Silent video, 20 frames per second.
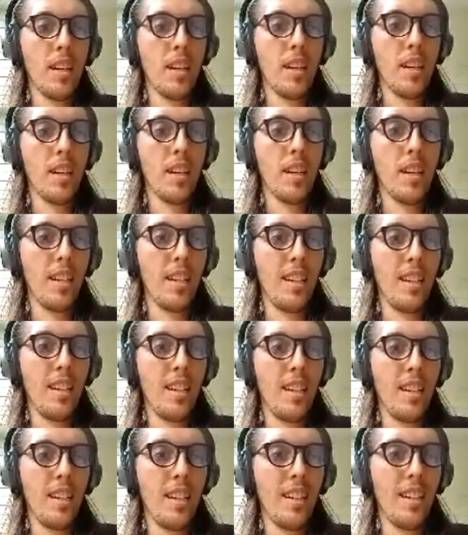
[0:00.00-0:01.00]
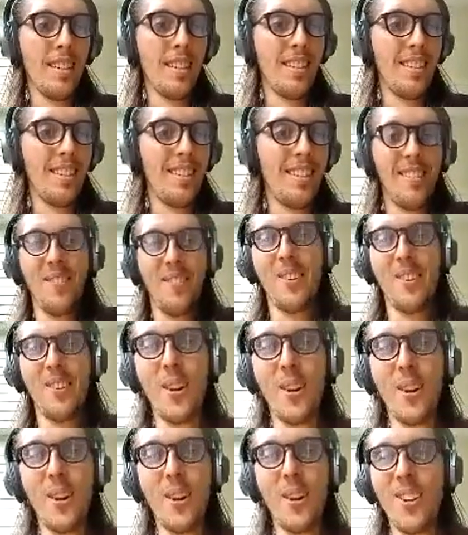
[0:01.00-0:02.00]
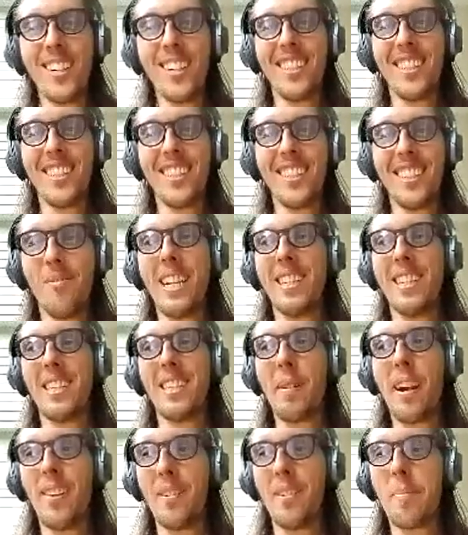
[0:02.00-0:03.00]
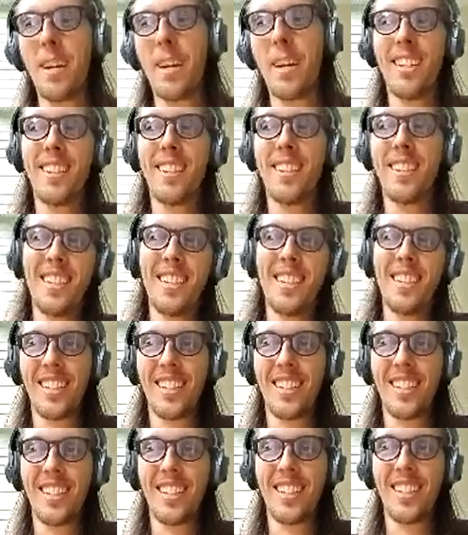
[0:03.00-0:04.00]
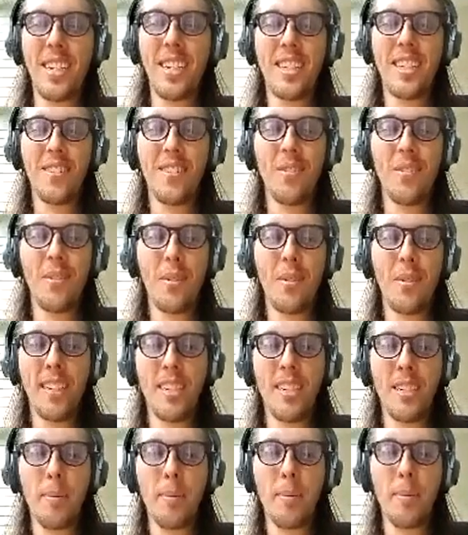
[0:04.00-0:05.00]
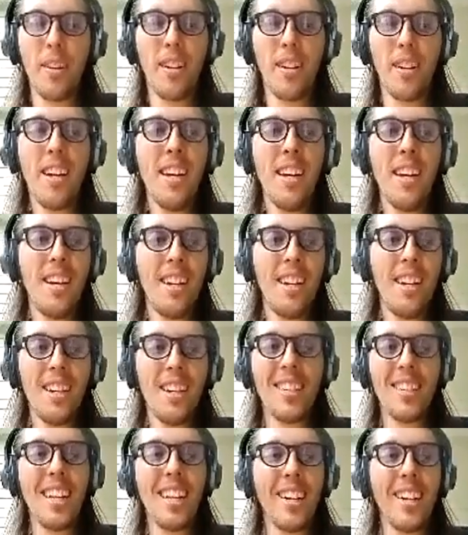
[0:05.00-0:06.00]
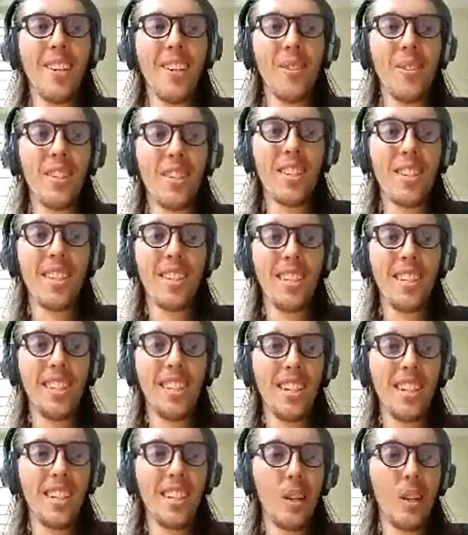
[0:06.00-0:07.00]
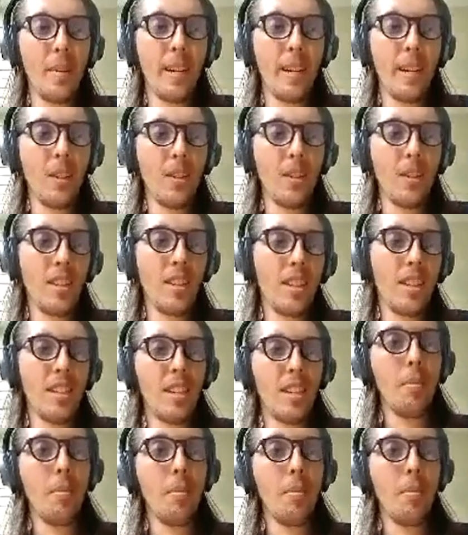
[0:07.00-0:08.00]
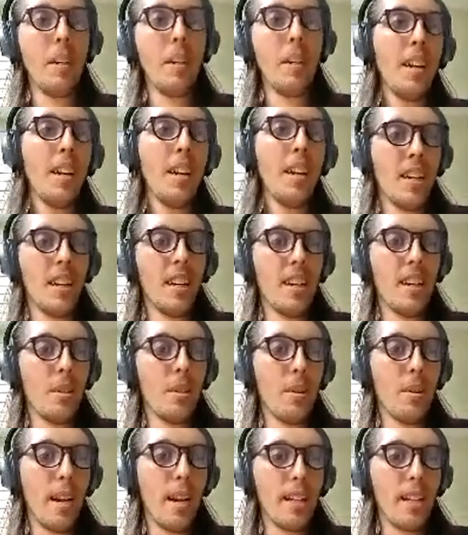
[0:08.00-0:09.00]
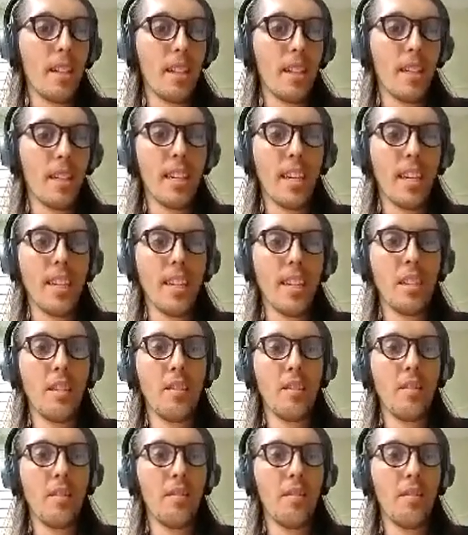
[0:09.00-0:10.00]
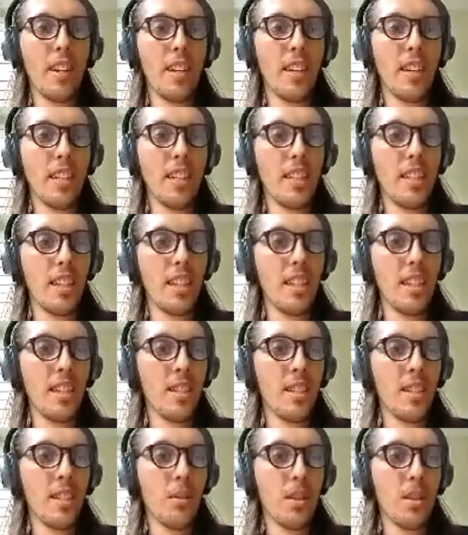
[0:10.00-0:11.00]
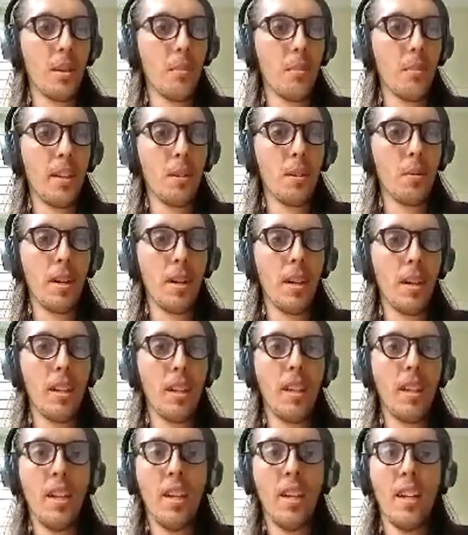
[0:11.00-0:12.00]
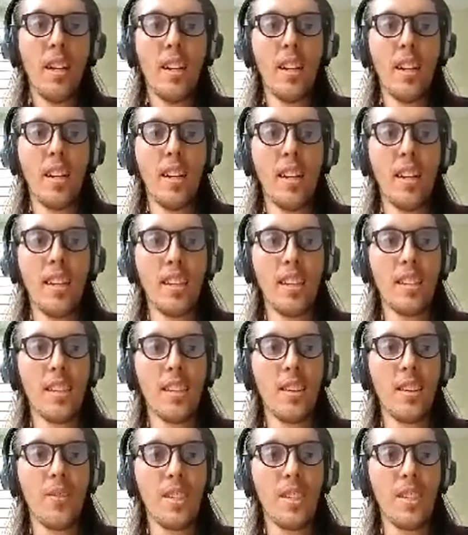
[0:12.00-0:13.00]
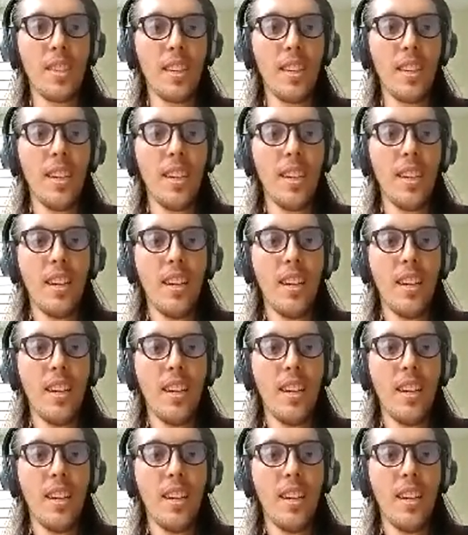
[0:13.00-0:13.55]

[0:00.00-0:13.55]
in herding the many disparate parties, kind of getting information from the many disparate stakeholders in the Ethereum ecosystem. The Radical Exchange Foundation is a recipient as well, and that's obviously